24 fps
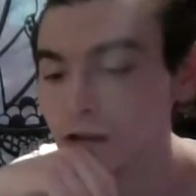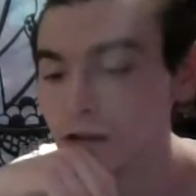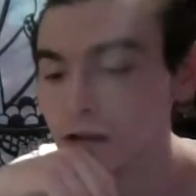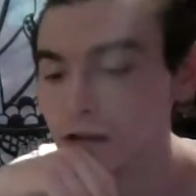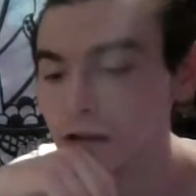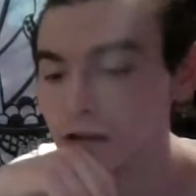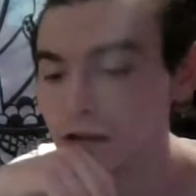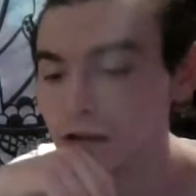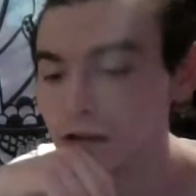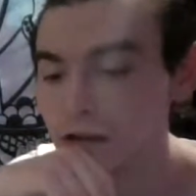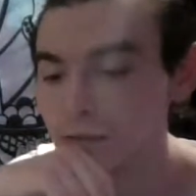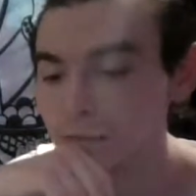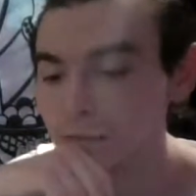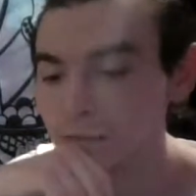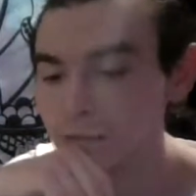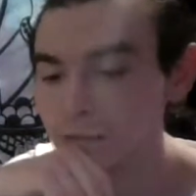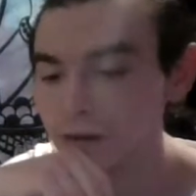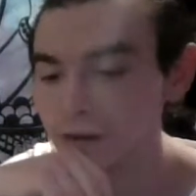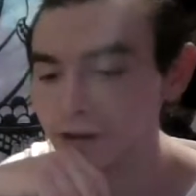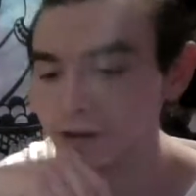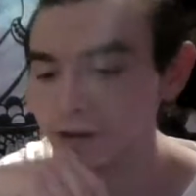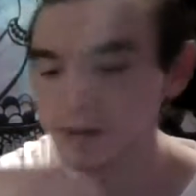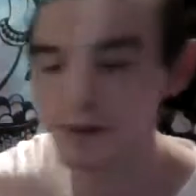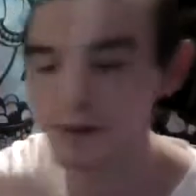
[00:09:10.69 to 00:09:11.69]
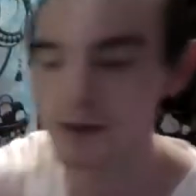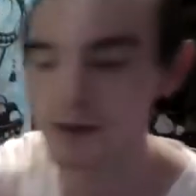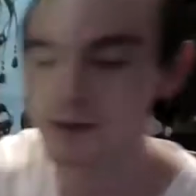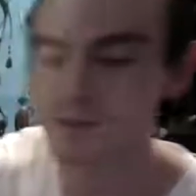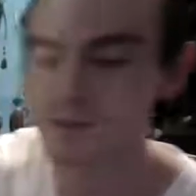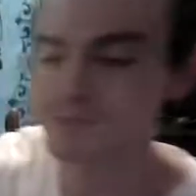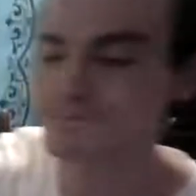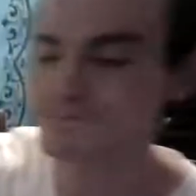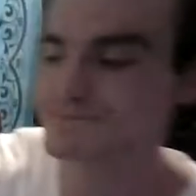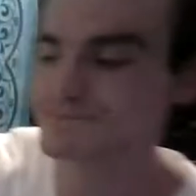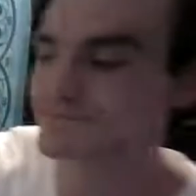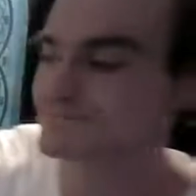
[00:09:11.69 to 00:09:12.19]
Yeah.
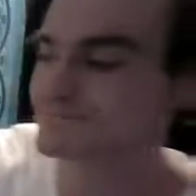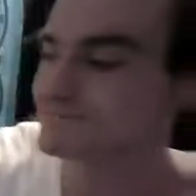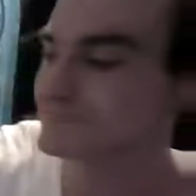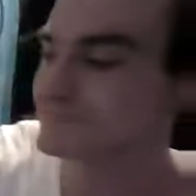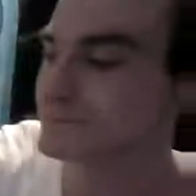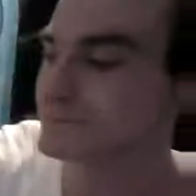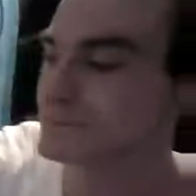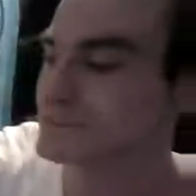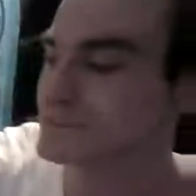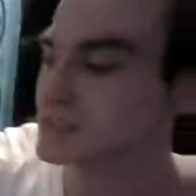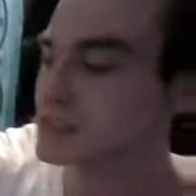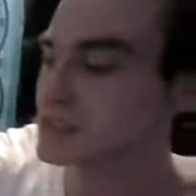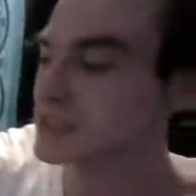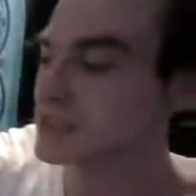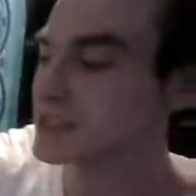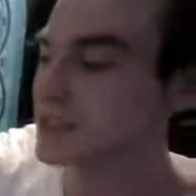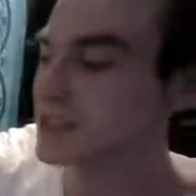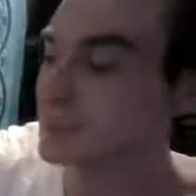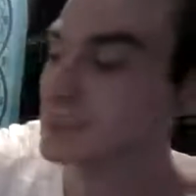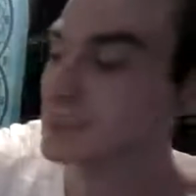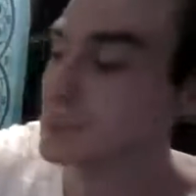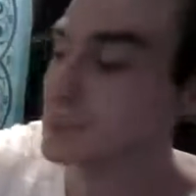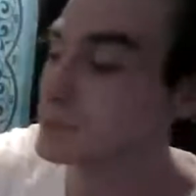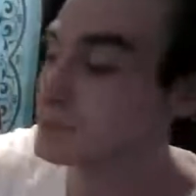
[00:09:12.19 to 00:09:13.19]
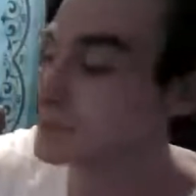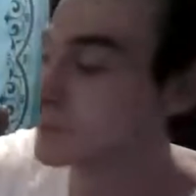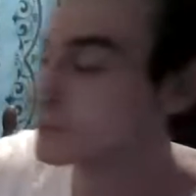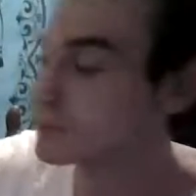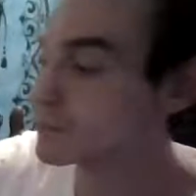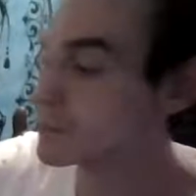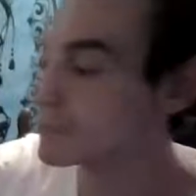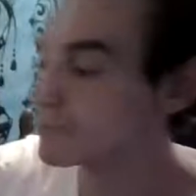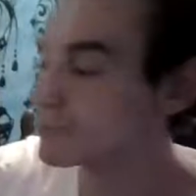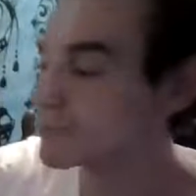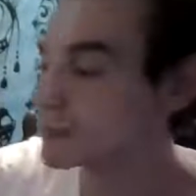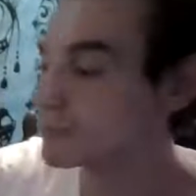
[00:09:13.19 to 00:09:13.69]

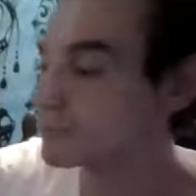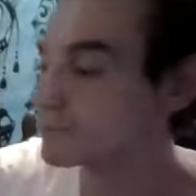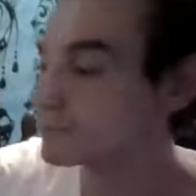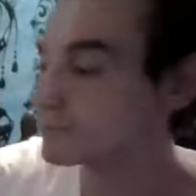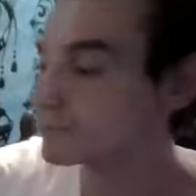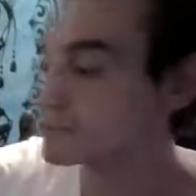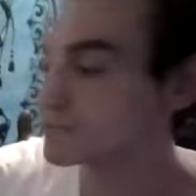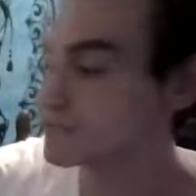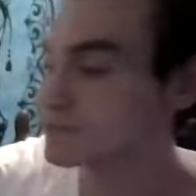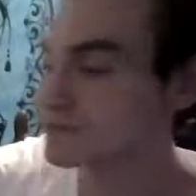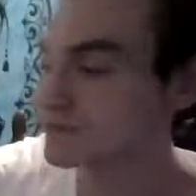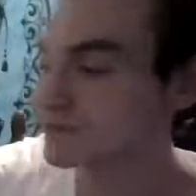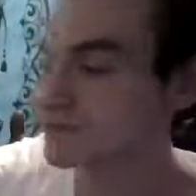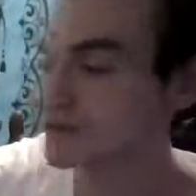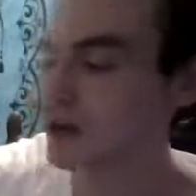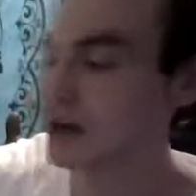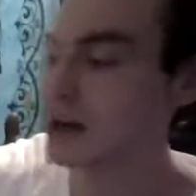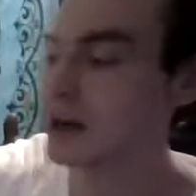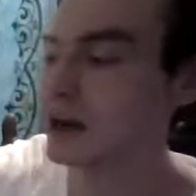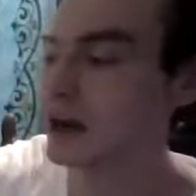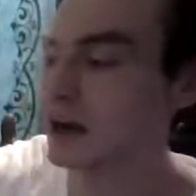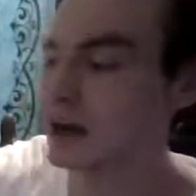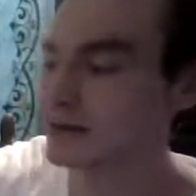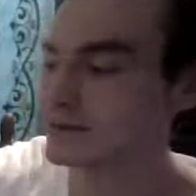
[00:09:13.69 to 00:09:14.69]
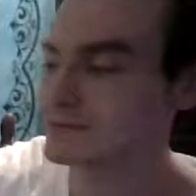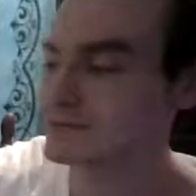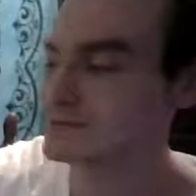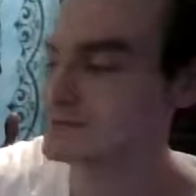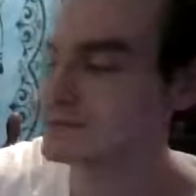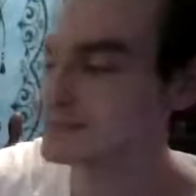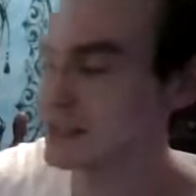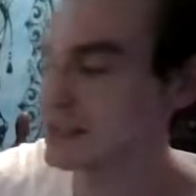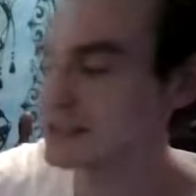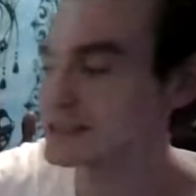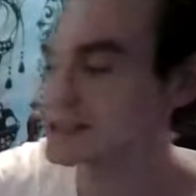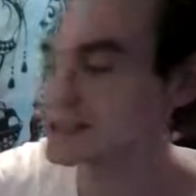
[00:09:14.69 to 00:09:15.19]
Yep. Ah,
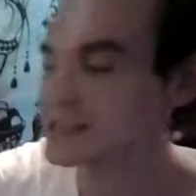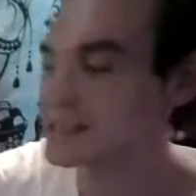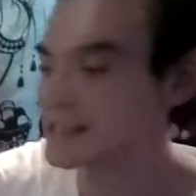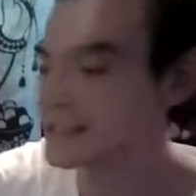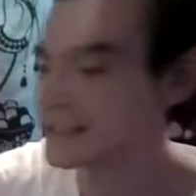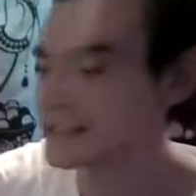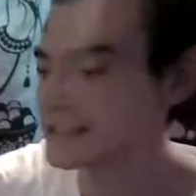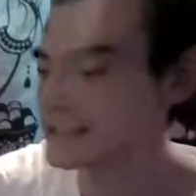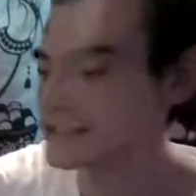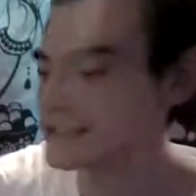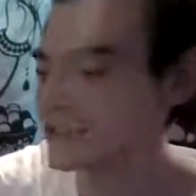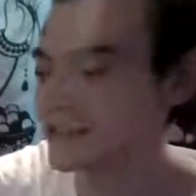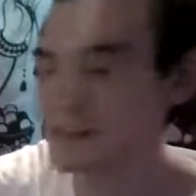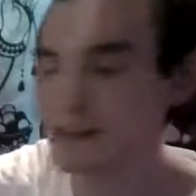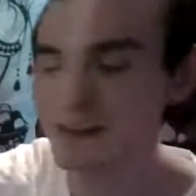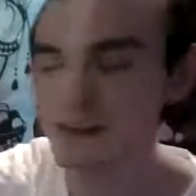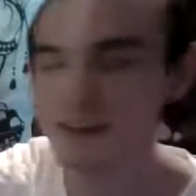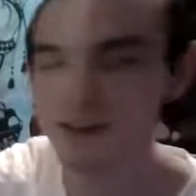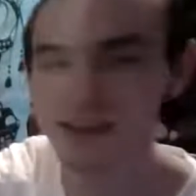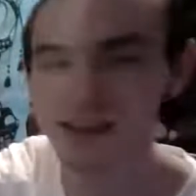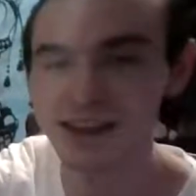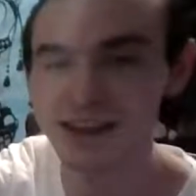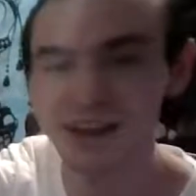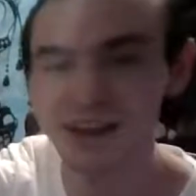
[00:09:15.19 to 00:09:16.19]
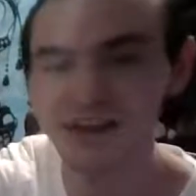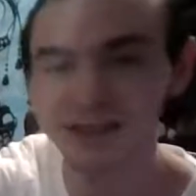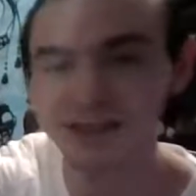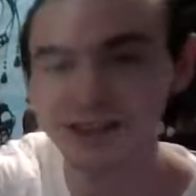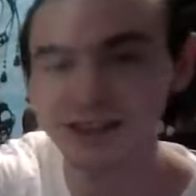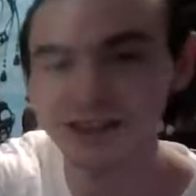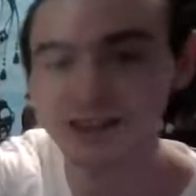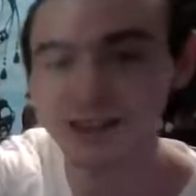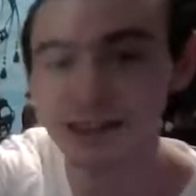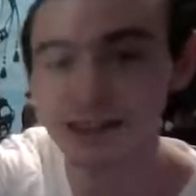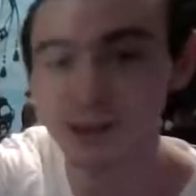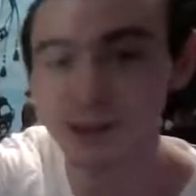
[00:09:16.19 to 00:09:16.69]
I see. So yeah, they
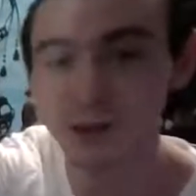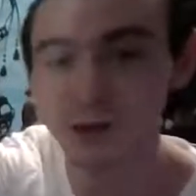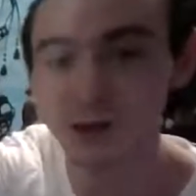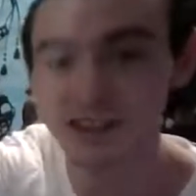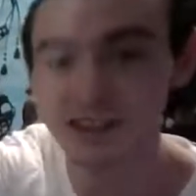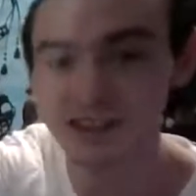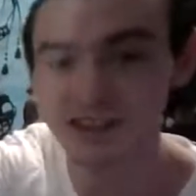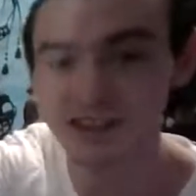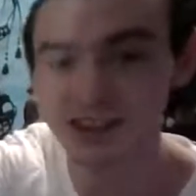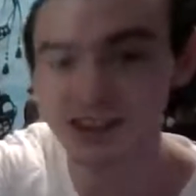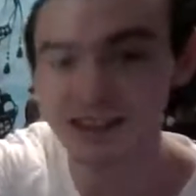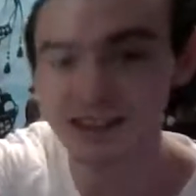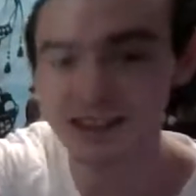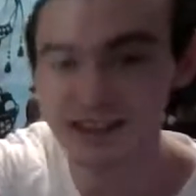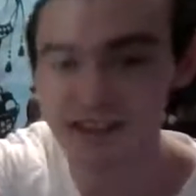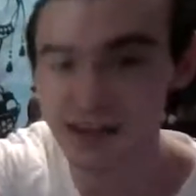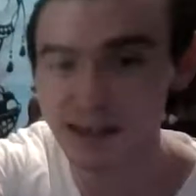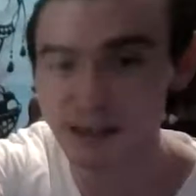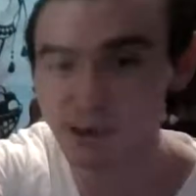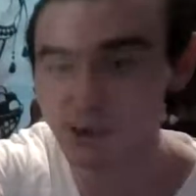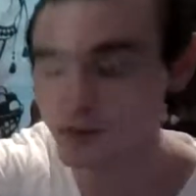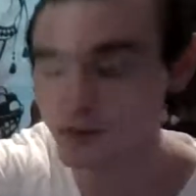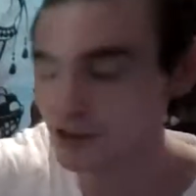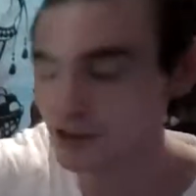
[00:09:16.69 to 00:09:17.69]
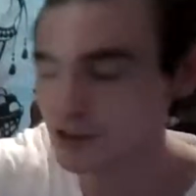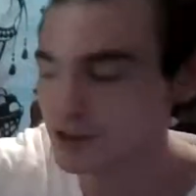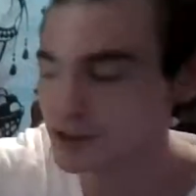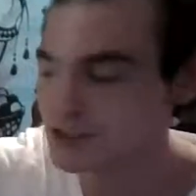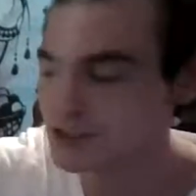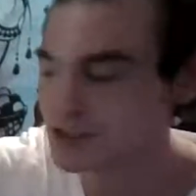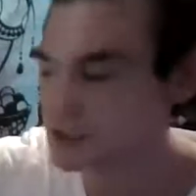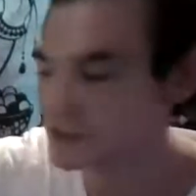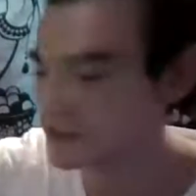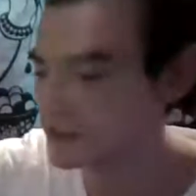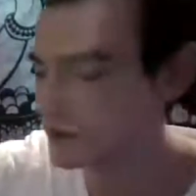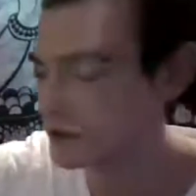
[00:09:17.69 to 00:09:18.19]
definitely see you as very stable, very
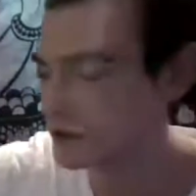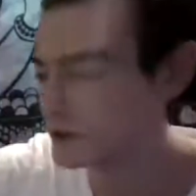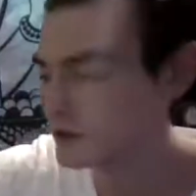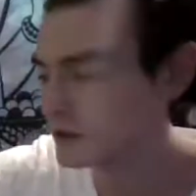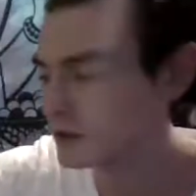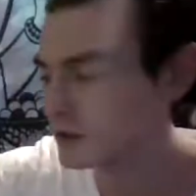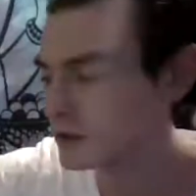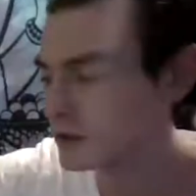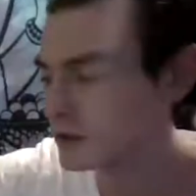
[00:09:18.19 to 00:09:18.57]
secure.